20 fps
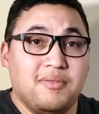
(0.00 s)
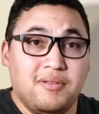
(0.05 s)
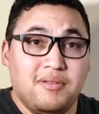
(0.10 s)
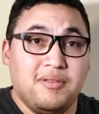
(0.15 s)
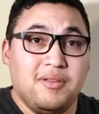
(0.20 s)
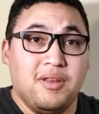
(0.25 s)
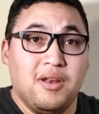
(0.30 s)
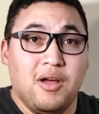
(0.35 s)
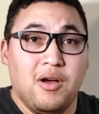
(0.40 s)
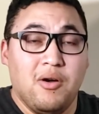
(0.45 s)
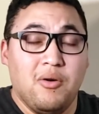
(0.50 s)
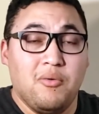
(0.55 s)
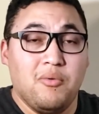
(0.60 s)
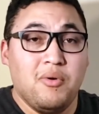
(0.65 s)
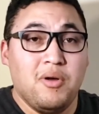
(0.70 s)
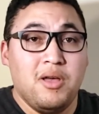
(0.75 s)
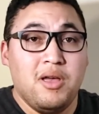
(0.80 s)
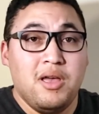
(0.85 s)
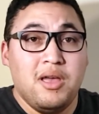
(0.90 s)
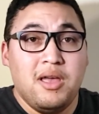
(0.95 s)
you know,
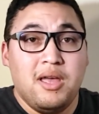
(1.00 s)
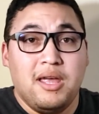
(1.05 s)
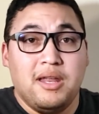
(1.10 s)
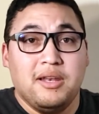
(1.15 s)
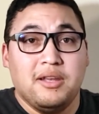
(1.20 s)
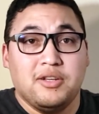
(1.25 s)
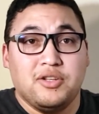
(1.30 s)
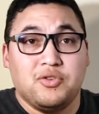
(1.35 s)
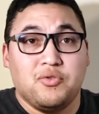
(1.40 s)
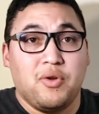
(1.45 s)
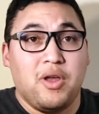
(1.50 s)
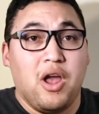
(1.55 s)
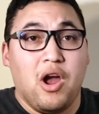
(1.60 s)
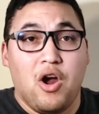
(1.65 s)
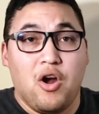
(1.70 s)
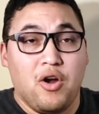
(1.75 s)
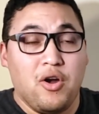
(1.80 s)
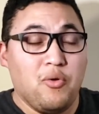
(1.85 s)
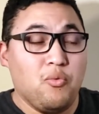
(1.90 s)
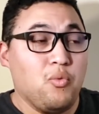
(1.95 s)
industry
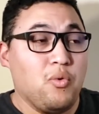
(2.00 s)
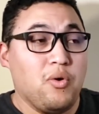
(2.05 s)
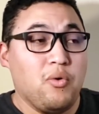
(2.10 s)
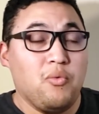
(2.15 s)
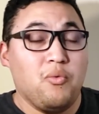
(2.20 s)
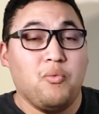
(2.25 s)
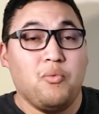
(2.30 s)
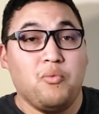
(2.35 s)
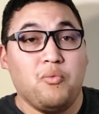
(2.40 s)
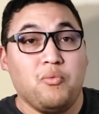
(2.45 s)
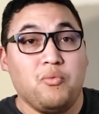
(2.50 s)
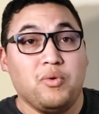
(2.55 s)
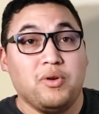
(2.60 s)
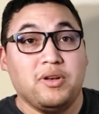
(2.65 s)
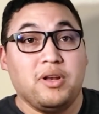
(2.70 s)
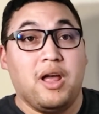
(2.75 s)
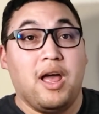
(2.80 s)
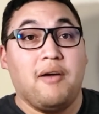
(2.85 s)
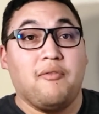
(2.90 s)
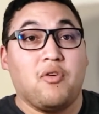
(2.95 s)
or
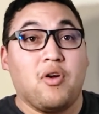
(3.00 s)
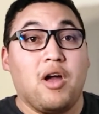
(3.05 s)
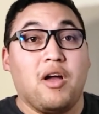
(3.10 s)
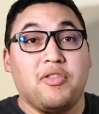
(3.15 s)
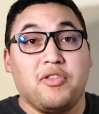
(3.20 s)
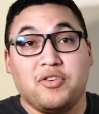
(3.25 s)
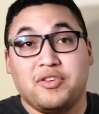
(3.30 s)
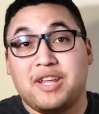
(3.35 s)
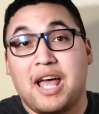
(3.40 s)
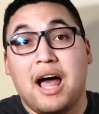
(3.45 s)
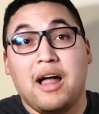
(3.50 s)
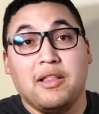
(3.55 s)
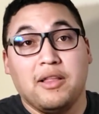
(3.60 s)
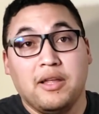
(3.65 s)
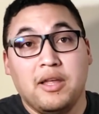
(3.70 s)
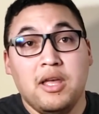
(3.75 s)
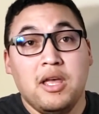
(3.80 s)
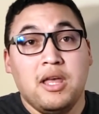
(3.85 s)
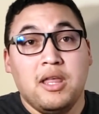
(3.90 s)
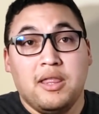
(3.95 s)
whatever other talent
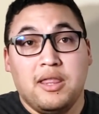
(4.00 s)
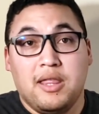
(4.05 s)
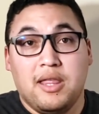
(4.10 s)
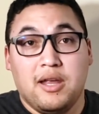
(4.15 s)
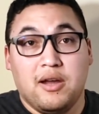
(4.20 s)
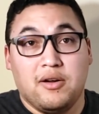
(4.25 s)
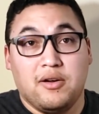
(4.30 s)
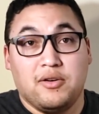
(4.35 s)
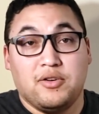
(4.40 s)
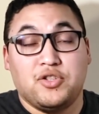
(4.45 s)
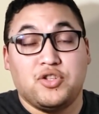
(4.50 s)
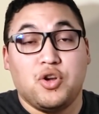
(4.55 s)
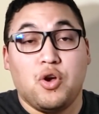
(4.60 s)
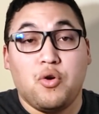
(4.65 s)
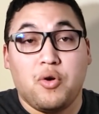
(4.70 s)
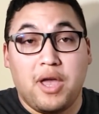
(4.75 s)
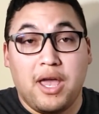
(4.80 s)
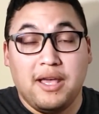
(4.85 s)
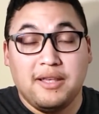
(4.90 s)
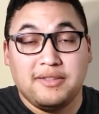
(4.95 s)
they're
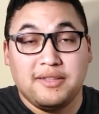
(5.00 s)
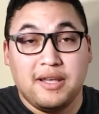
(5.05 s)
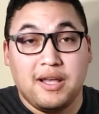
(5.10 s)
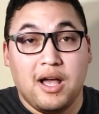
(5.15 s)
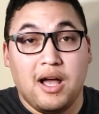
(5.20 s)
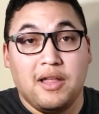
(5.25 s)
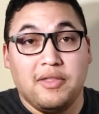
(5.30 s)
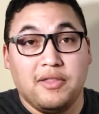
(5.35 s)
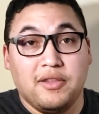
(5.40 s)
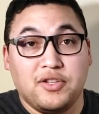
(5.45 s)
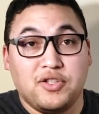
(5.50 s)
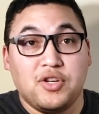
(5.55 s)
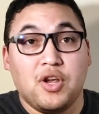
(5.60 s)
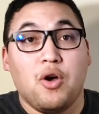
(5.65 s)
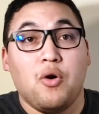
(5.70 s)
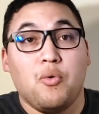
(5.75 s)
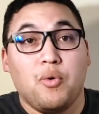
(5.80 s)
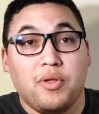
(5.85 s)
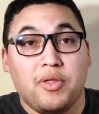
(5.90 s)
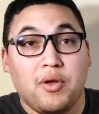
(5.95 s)
showcasing on the
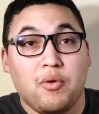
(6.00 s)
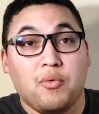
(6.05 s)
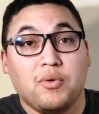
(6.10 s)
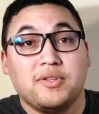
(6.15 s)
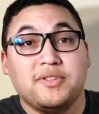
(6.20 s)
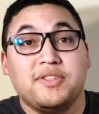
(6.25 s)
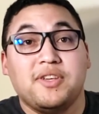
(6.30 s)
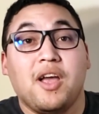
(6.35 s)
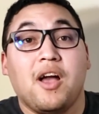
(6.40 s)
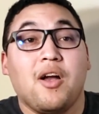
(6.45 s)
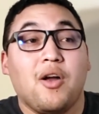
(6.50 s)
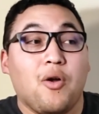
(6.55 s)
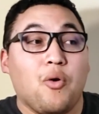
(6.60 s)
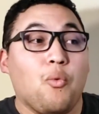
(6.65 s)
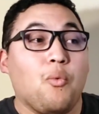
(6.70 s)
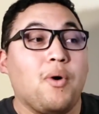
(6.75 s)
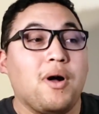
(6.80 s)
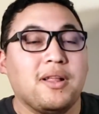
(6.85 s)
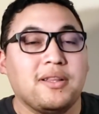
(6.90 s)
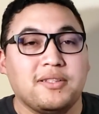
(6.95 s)
show where there was younger
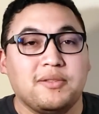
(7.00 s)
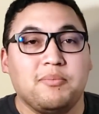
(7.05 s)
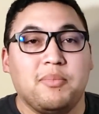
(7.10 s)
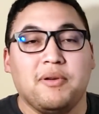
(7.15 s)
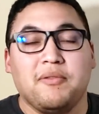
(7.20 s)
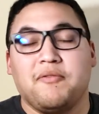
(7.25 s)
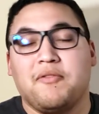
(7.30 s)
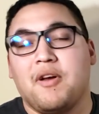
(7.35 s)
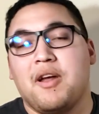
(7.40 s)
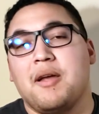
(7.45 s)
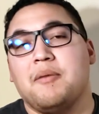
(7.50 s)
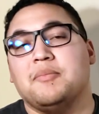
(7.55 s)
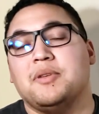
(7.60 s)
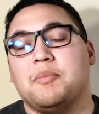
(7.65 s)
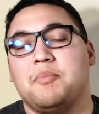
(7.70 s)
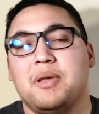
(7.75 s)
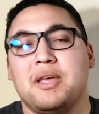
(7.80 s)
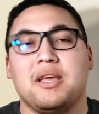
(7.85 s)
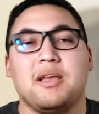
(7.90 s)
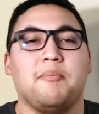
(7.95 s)
ones. But for him to
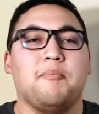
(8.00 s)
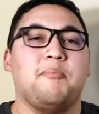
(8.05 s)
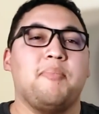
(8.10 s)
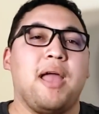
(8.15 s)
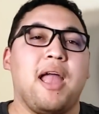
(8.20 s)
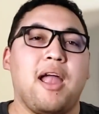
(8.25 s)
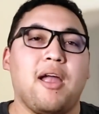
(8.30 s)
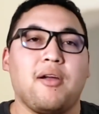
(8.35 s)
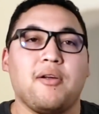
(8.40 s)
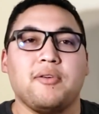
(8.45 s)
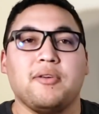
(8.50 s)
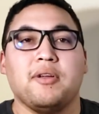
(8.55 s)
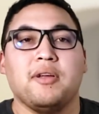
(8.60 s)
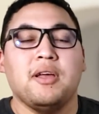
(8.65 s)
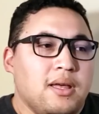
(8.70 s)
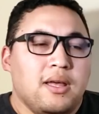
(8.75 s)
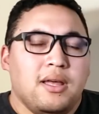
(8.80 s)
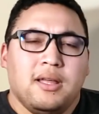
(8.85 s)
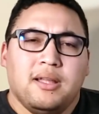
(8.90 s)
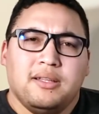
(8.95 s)
be compared
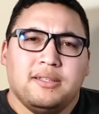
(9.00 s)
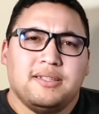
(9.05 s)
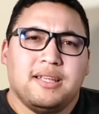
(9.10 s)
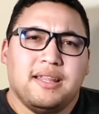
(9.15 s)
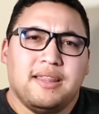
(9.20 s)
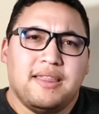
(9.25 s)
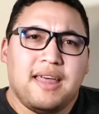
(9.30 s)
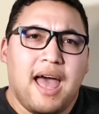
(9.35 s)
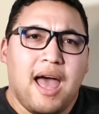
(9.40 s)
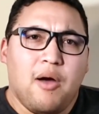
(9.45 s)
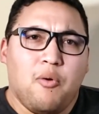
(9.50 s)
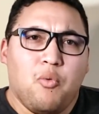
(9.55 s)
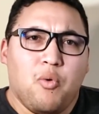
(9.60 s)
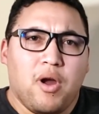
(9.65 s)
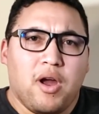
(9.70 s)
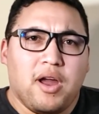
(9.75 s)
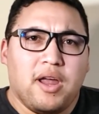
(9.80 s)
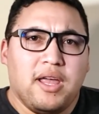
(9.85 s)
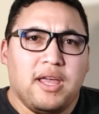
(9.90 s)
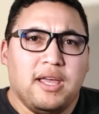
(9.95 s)
to that,
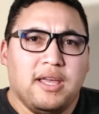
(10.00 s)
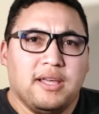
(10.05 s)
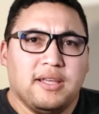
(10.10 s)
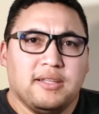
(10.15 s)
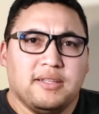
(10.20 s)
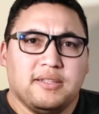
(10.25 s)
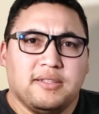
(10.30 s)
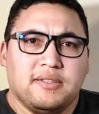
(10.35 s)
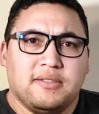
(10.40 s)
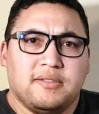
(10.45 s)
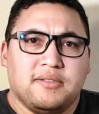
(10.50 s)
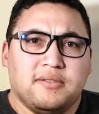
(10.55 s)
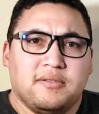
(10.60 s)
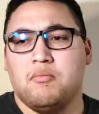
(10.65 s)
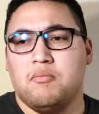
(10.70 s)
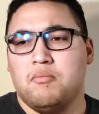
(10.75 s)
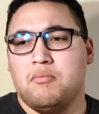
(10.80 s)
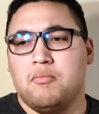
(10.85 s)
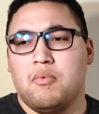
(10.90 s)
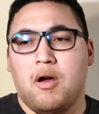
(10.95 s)
where he
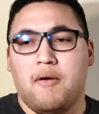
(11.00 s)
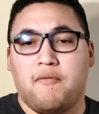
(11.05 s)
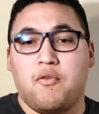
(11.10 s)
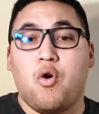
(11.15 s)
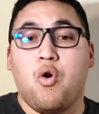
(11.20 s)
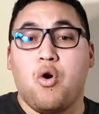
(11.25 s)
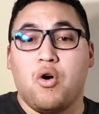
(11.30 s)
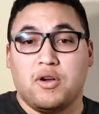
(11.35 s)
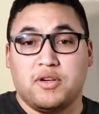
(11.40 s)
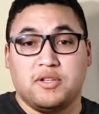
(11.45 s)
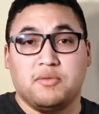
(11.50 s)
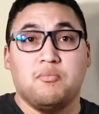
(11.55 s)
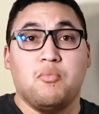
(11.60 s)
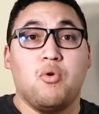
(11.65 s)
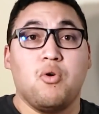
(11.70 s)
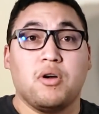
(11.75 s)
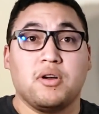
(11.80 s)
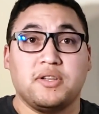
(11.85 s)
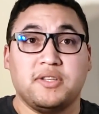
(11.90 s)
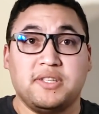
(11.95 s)
is, of course,
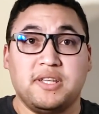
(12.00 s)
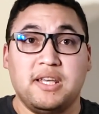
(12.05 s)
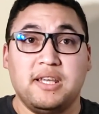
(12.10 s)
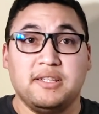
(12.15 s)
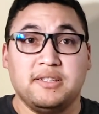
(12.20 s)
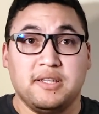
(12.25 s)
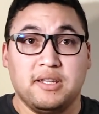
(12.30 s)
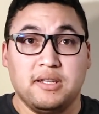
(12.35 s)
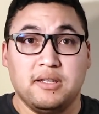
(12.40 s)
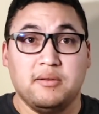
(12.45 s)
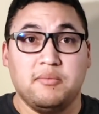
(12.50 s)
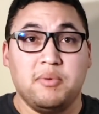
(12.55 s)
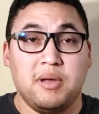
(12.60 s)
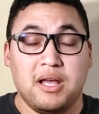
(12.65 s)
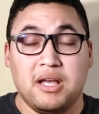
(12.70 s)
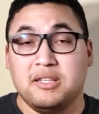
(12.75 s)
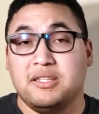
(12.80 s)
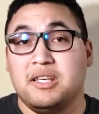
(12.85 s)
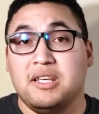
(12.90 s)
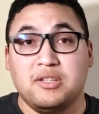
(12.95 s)
more seasoned
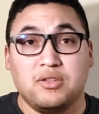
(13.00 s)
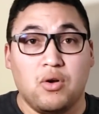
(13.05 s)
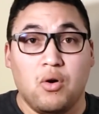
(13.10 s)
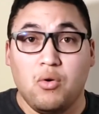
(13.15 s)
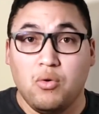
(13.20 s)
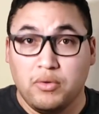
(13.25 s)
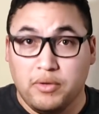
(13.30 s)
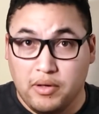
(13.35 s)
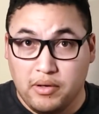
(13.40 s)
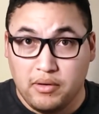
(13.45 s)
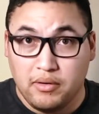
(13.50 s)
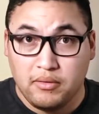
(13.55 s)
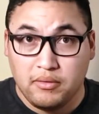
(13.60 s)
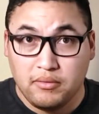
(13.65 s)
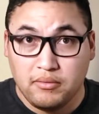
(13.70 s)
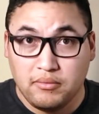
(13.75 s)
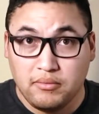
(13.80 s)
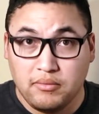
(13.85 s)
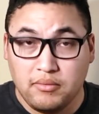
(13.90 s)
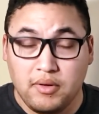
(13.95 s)
because he's older,
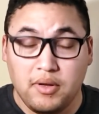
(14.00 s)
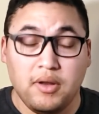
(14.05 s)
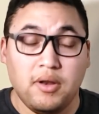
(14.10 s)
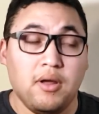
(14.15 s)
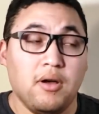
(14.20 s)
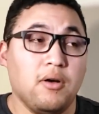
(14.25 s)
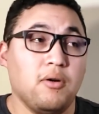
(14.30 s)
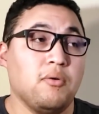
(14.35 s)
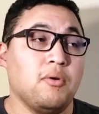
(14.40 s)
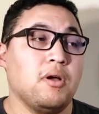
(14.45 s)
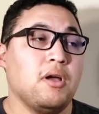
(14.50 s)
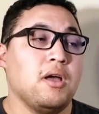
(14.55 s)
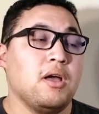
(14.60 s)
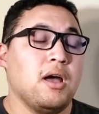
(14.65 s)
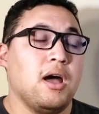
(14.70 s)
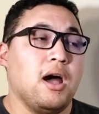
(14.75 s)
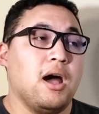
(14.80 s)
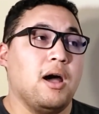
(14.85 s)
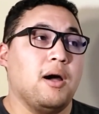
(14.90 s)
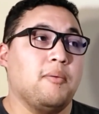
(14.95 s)
you
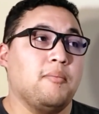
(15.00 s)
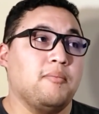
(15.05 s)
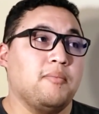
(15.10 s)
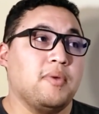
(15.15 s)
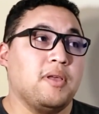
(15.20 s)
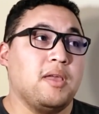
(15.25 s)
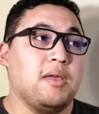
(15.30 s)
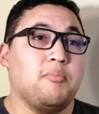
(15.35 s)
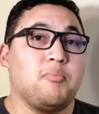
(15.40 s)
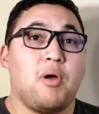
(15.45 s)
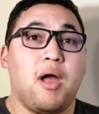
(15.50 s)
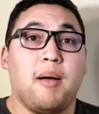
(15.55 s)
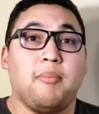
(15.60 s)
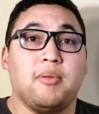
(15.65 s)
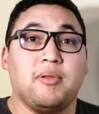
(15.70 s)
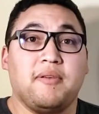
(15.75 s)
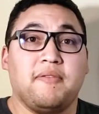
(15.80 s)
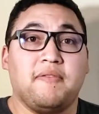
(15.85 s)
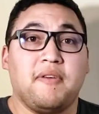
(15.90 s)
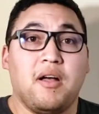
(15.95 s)
know, he
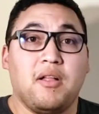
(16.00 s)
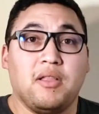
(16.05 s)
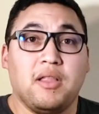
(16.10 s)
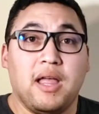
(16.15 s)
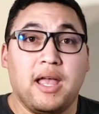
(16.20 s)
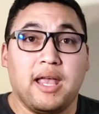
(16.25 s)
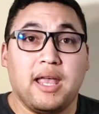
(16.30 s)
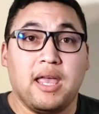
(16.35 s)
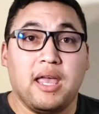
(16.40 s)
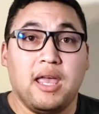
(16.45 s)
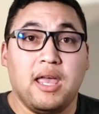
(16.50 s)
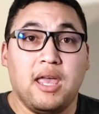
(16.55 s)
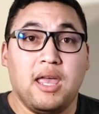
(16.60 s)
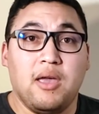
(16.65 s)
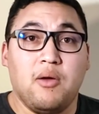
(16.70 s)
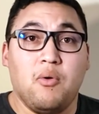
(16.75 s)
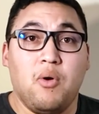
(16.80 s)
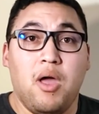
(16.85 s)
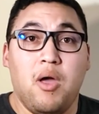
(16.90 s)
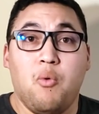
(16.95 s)
probably felt like
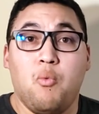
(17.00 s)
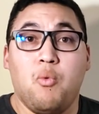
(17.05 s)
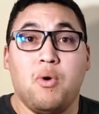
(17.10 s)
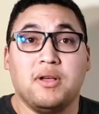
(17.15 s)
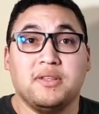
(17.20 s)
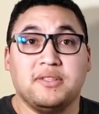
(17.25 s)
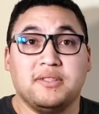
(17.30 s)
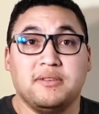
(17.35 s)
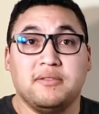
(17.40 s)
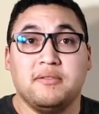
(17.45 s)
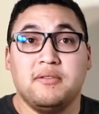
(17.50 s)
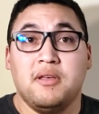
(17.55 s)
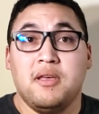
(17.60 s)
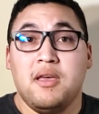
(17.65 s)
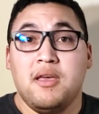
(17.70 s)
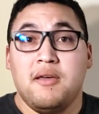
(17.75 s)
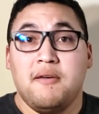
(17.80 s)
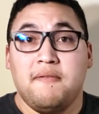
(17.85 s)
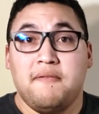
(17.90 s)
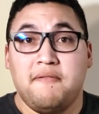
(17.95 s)
it wasn't
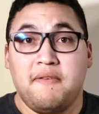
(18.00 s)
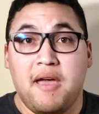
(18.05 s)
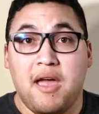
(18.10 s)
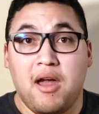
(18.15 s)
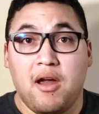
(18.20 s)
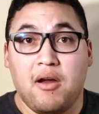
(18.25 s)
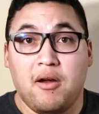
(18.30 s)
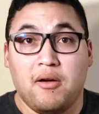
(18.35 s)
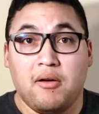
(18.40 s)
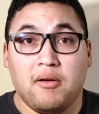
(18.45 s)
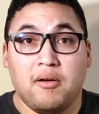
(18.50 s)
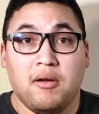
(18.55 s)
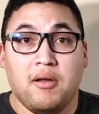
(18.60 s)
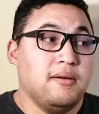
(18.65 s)
fair